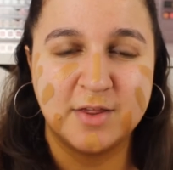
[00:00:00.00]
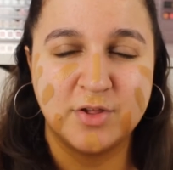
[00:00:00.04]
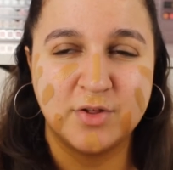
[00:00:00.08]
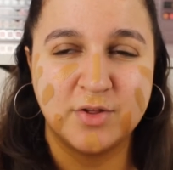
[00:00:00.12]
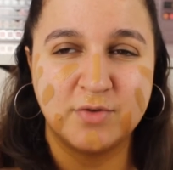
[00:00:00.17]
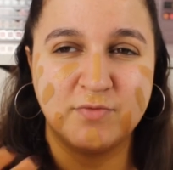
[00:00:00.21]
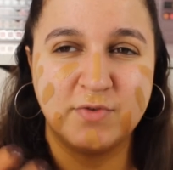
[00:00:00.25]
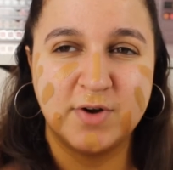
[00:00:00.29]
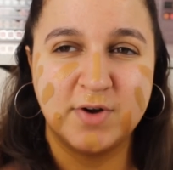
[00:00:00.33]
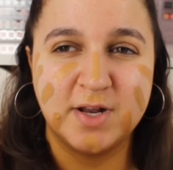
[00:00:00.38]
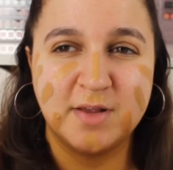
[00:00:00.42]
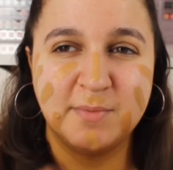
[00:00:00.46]
So
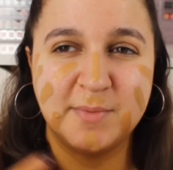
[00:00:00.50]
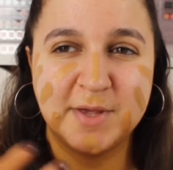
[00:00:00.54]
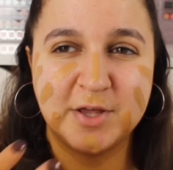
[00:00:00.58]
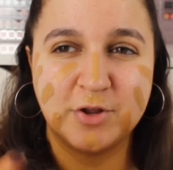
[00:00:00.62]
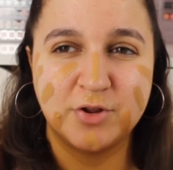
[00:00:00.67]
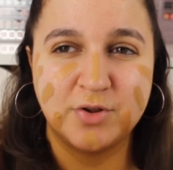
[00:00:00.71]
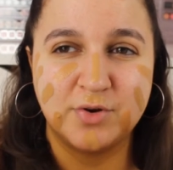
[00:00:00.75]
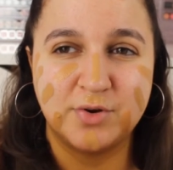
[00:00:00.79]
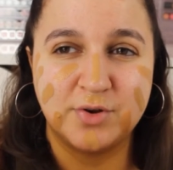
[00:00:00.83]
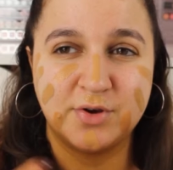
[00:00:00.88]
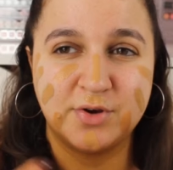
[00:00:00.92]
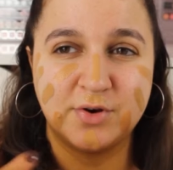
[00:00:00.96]
really make
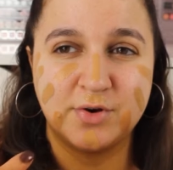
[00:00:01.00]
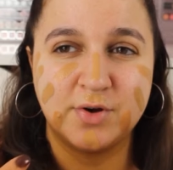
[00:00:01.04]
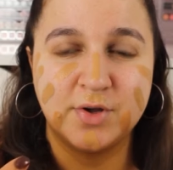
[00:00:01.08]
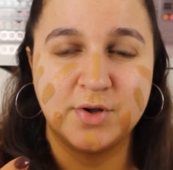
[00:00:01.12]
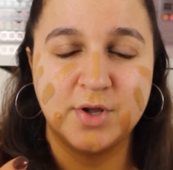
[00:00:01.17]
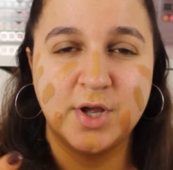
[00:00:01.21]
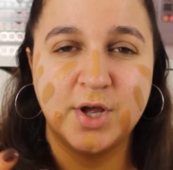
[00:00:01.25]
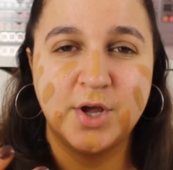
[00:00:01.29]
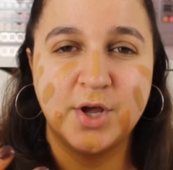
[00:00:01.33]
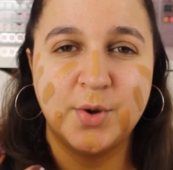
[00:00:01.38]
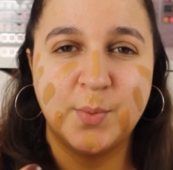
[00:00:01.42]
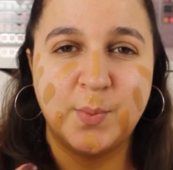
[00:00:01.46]
sure you're
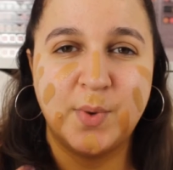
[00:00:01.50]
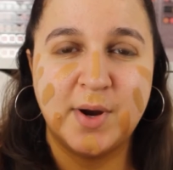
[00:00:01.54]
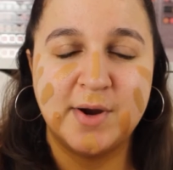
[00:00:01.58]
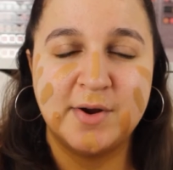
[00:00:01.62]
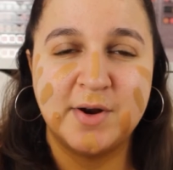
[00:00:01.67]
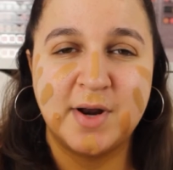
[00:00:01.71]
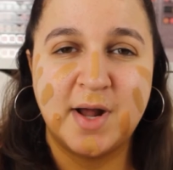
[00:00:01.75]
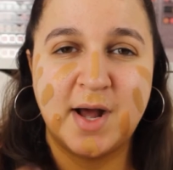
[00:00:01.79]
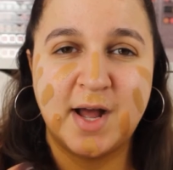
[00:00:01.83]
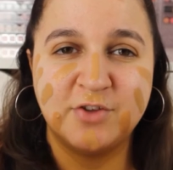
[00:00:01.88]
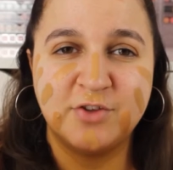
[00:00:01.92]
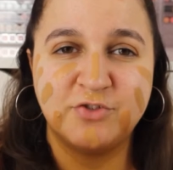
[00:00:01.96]

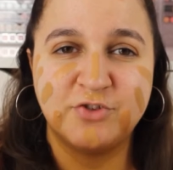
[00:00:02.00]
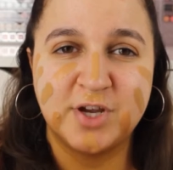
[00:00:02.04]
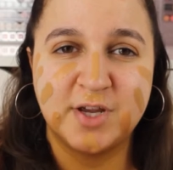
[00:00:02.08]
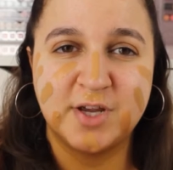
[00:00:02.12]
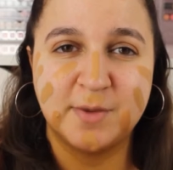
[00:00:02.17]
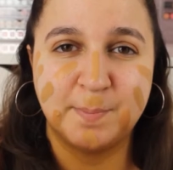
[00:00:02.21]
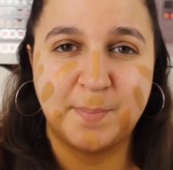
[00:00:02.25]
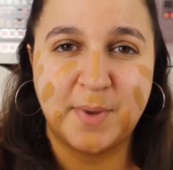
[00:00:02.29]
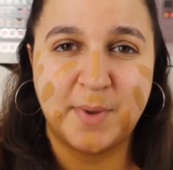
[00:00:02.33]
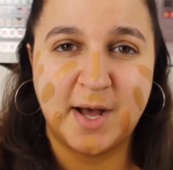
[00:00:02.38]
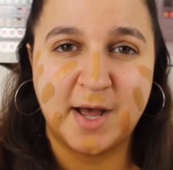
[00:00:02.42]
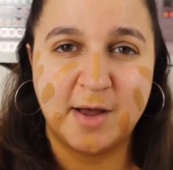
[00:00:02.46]
wearing a
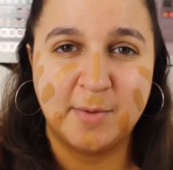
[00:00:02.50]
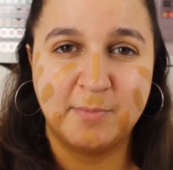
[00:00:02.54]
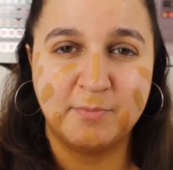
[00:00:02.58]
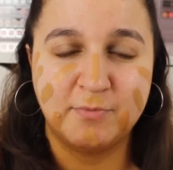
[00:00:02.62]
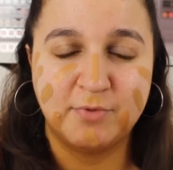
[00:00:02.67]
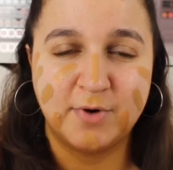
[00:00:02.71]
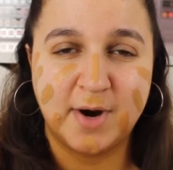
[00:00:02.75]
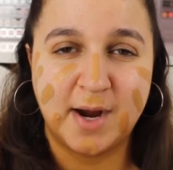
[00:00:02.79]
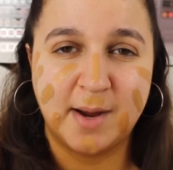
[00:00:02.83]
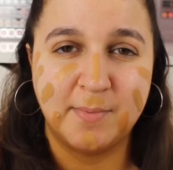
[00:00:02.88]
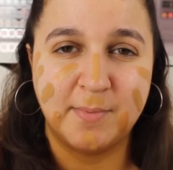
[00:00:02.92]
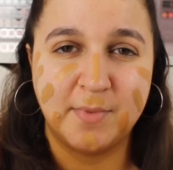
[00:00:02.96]
hydrating
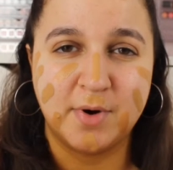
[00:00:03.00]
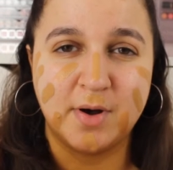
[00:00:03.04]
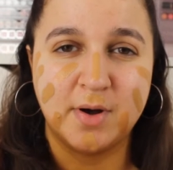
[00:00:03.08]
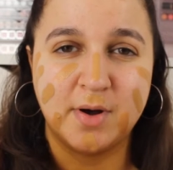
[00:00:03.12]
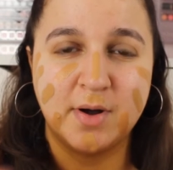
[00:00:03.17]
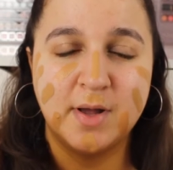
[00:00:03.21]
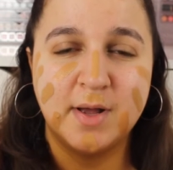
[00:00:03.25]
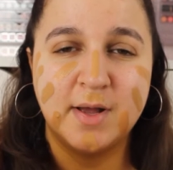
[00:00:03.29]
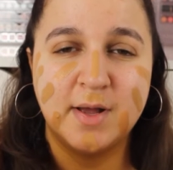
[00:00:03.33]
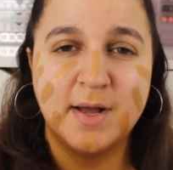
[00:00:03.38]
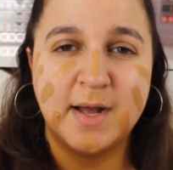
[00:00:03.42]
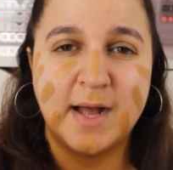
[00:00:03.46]
primer
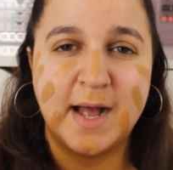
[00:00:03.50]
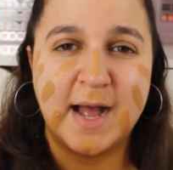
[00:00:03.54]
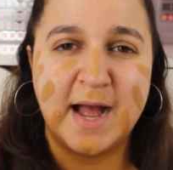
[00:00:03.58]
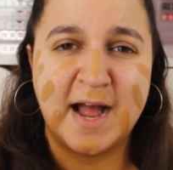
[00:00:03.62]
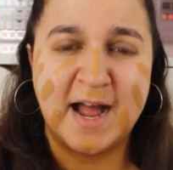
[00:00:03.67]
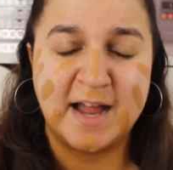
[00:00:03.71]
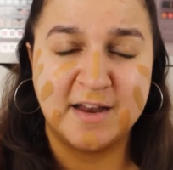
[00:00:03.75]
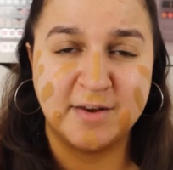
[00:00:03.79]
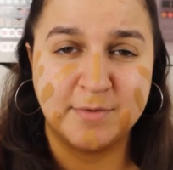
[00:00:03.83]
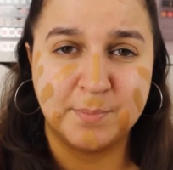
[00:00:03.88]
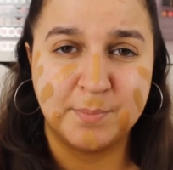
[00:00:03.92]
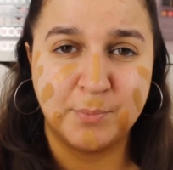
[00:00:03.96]

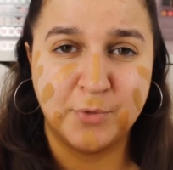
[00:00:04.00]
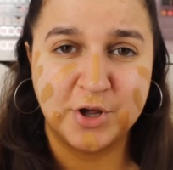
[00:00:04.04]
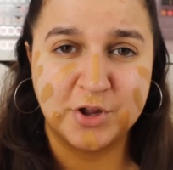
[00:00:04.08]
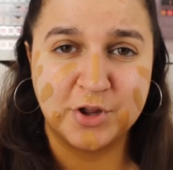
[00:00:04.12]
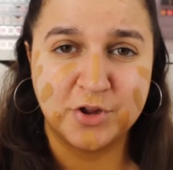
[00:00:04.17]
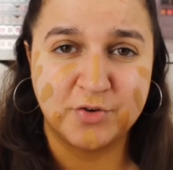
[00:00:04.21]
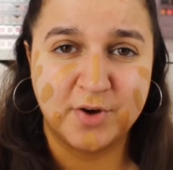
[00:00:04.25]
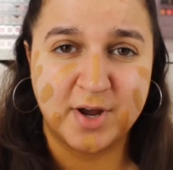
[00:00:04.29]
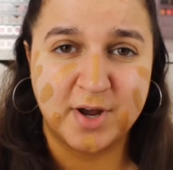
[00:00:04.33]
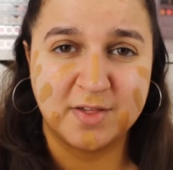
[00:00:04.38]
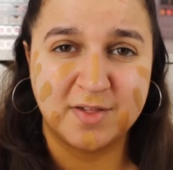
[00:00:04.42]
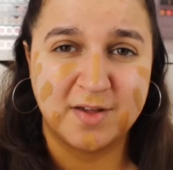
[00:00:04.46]
and
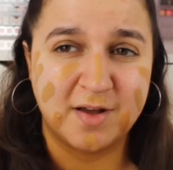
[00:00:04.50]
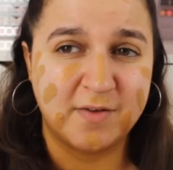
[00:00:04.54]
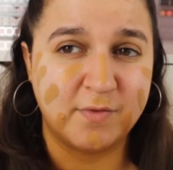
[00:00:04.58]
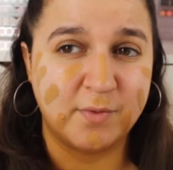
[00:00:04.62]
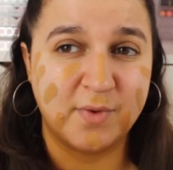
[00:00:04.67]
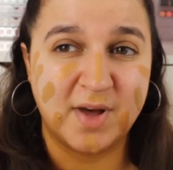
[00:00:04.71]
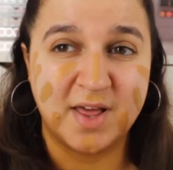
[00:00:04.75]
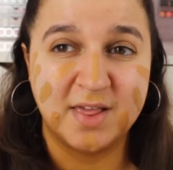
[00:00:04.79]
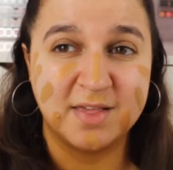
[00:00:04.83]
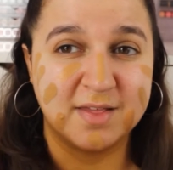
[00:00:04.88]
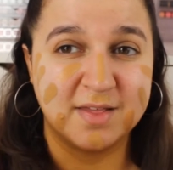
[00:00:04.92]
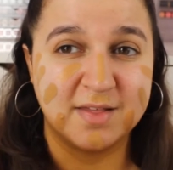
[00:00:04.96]
moisturizer,
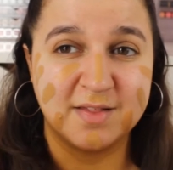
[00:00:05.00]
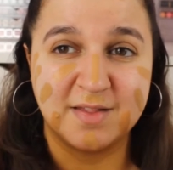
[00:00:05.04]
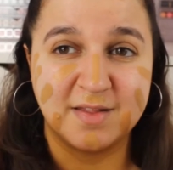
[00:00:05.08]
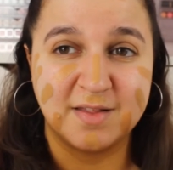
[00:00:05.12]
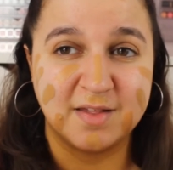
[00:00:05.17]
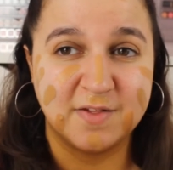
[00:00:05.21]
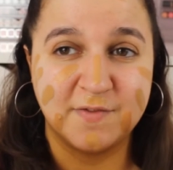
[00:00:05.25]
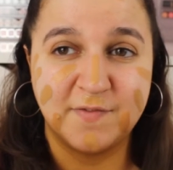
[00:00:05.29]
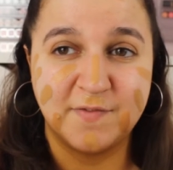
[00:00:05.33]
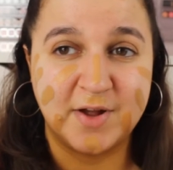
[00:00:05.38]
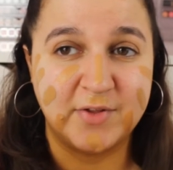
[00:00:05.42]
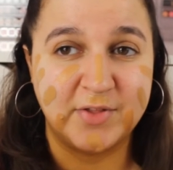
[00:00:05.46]
otherwise
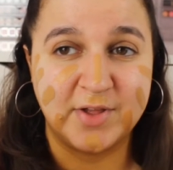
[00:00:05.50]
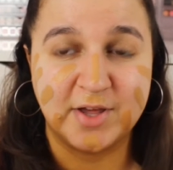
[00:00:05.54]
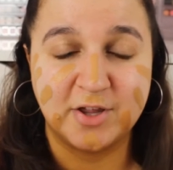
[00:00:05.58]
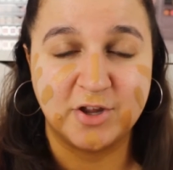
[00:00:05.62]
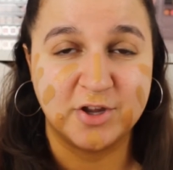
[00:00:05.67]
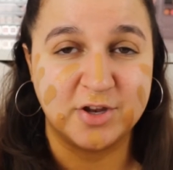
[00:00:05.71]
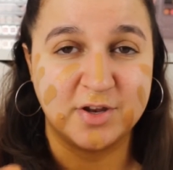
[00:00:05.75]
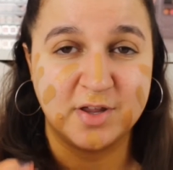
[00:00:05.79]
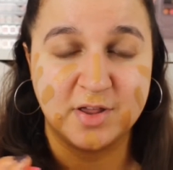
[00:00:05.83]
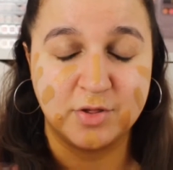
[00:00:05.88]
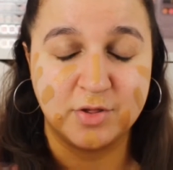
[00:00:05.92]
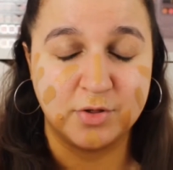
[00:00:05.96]
this
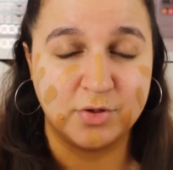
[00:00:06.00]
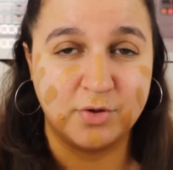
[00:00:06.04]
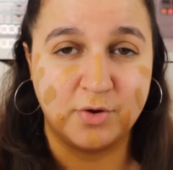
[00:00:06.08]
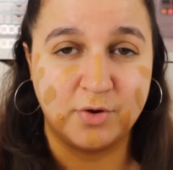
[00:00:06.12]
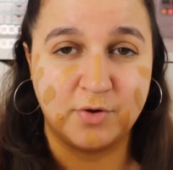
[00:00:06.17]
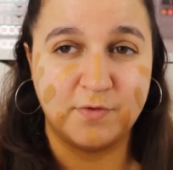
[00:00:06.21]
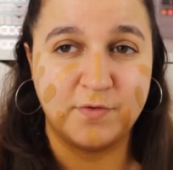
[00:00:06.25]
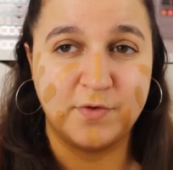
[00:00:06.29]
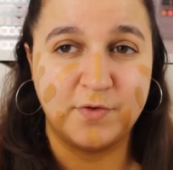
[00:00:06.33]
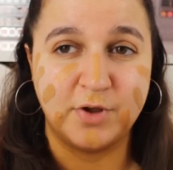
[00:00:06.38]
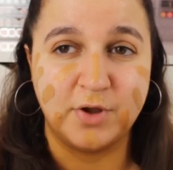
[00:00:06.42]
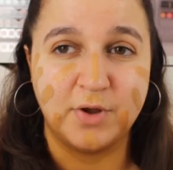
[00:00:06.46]
foundation is
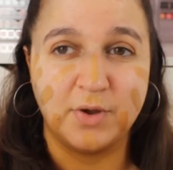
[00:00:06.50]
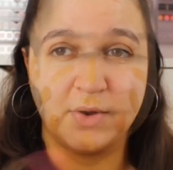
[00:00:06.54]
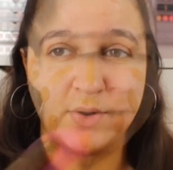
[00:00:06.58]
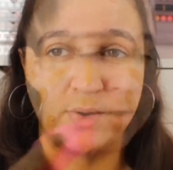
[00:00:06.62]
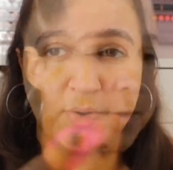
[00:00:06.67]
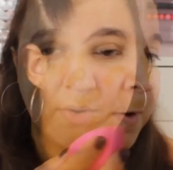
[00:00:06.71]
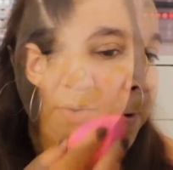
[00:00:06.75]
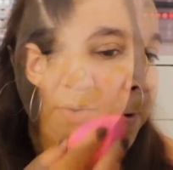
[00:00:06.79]
not for you.